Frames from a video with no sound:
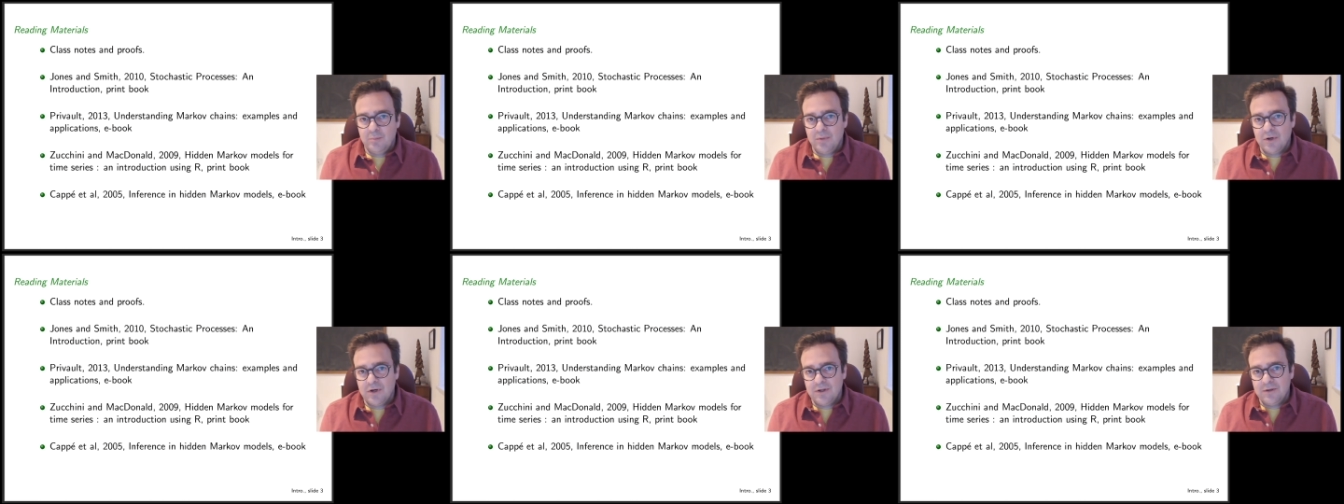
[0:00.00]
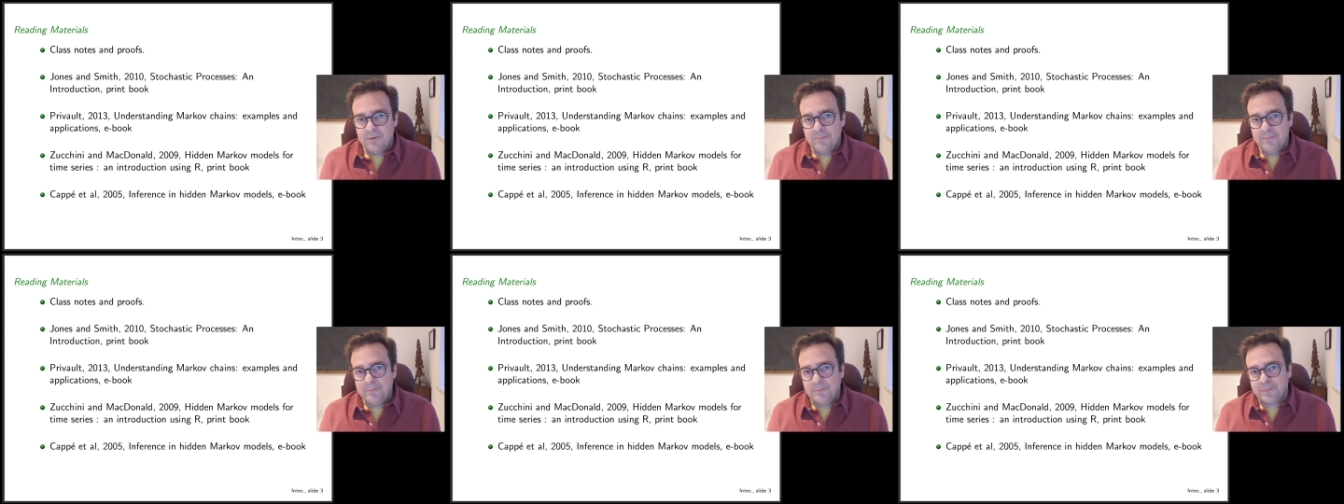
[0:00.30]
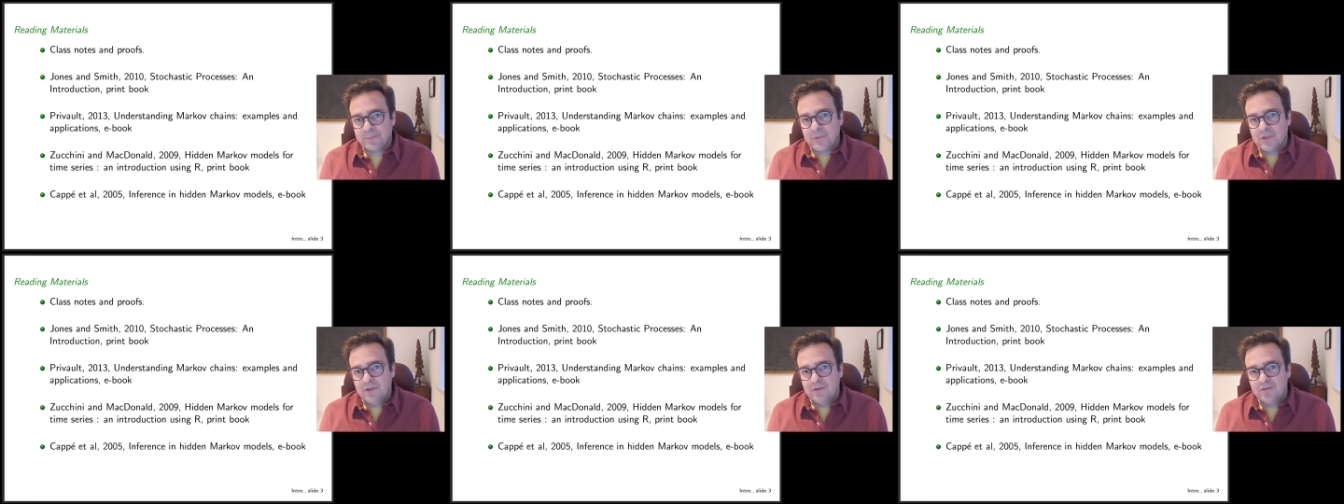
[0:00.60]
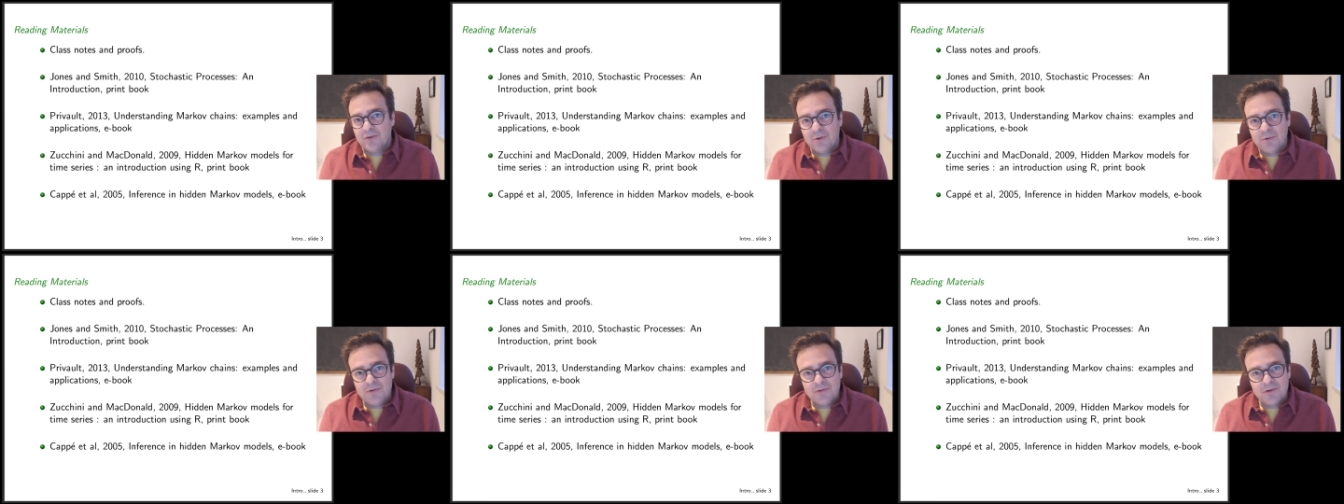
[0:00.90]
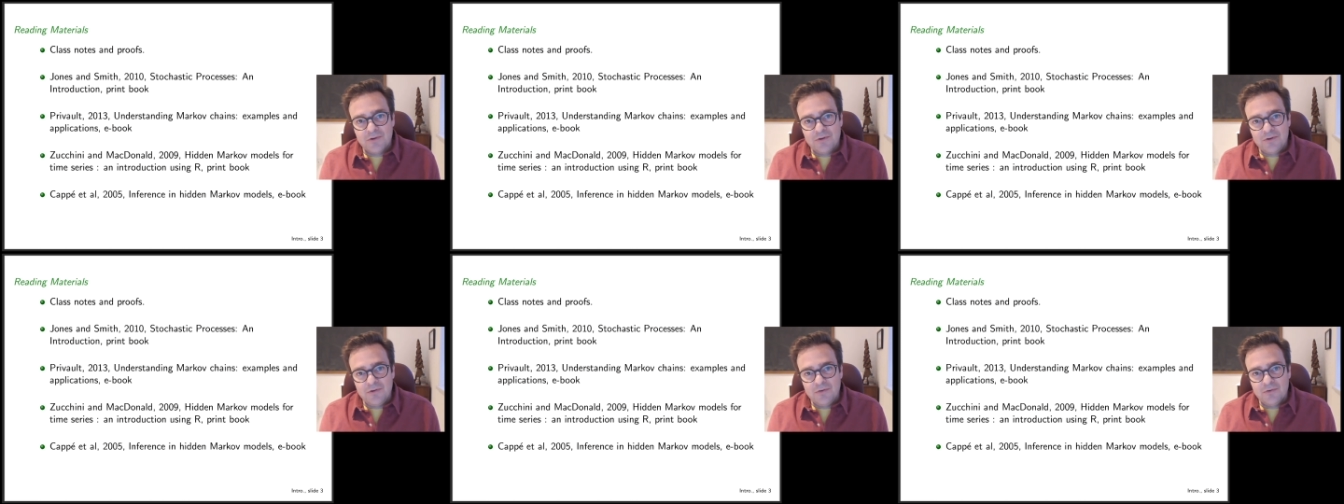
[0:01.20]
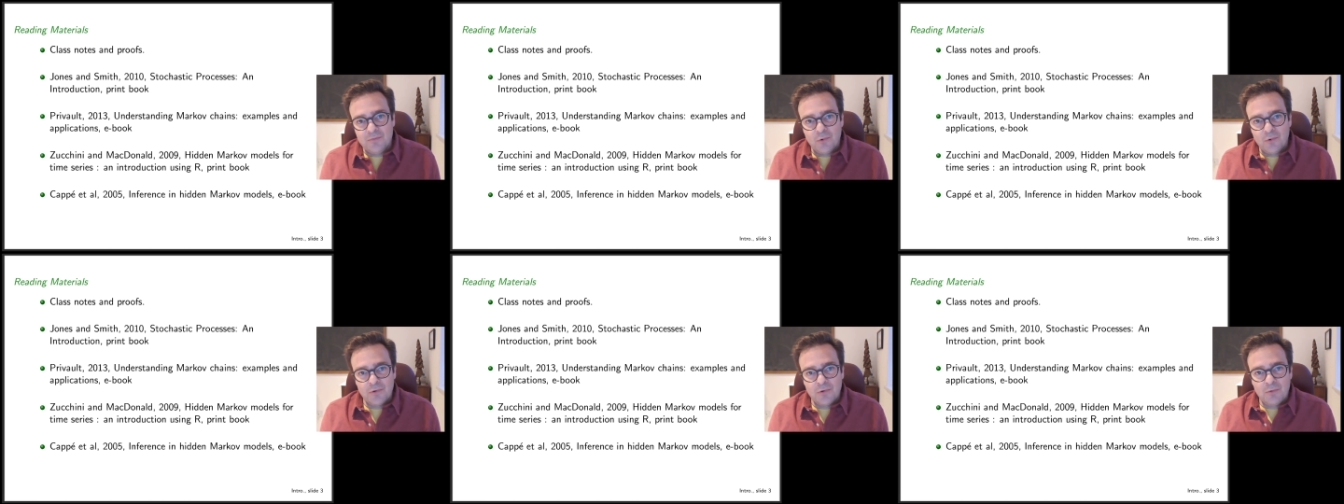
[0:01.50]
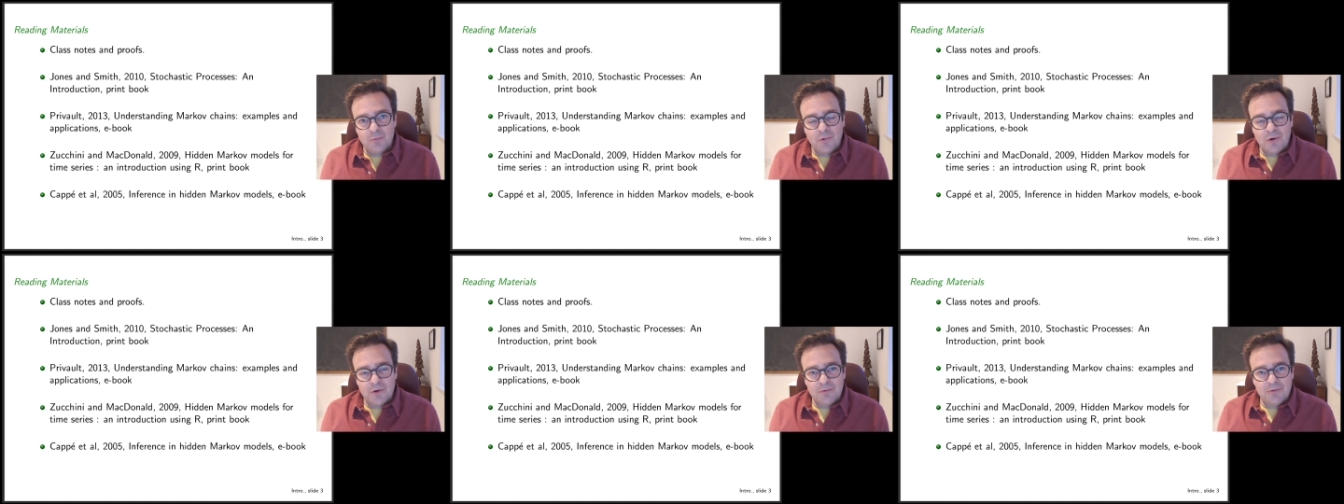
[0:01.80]
But it's always good to use more
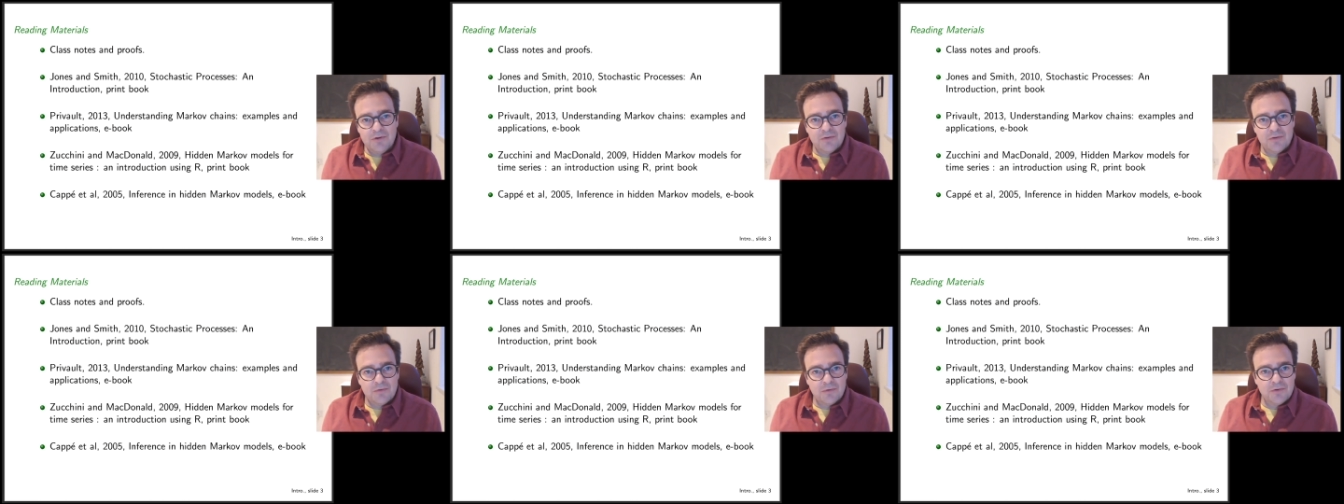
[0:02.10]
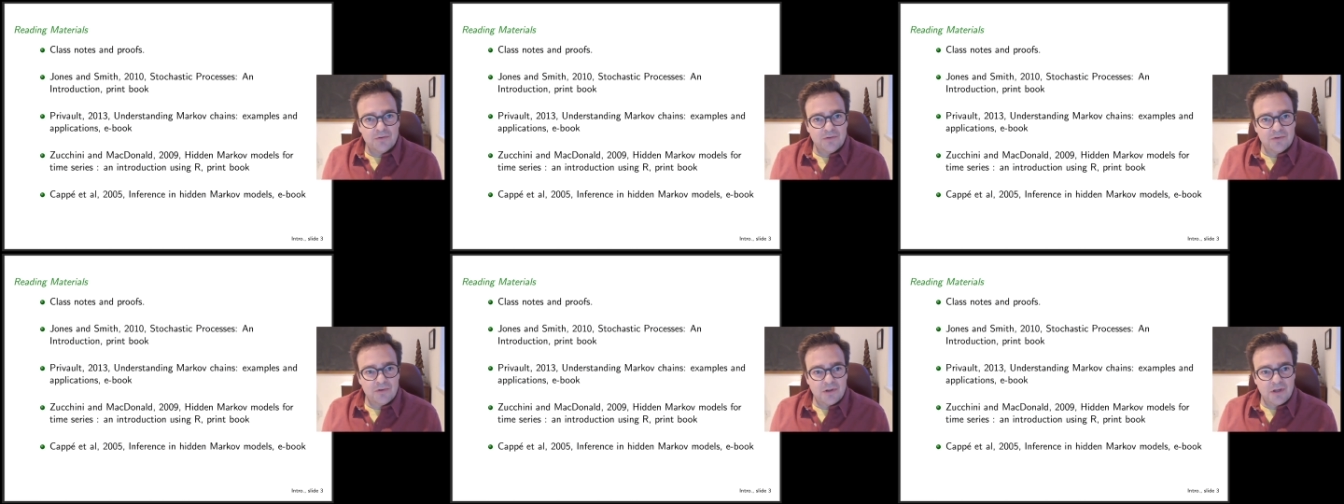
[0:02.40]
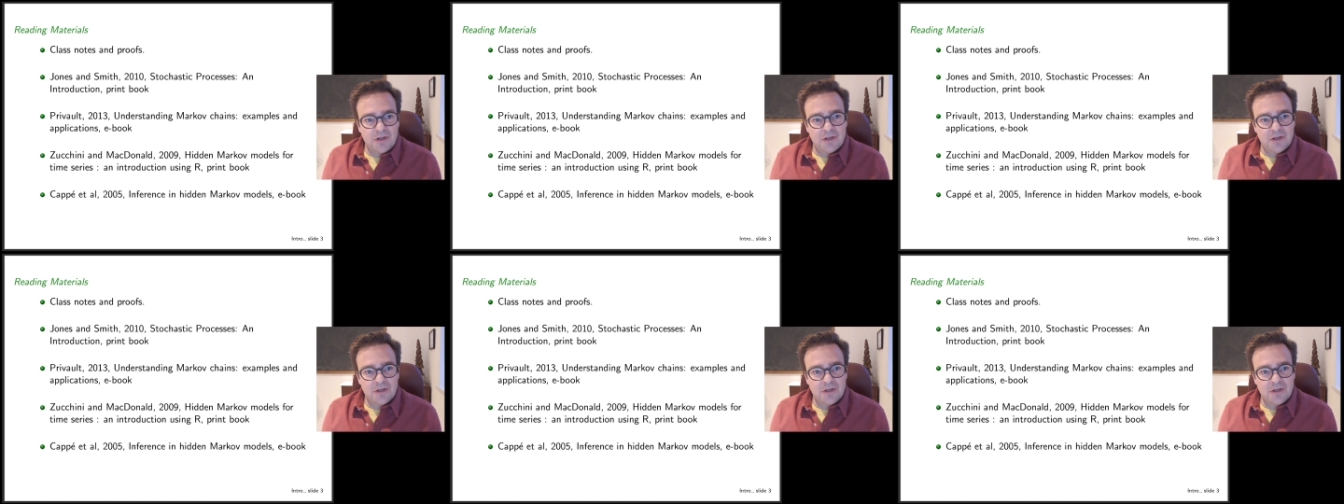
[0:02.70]
than one resource,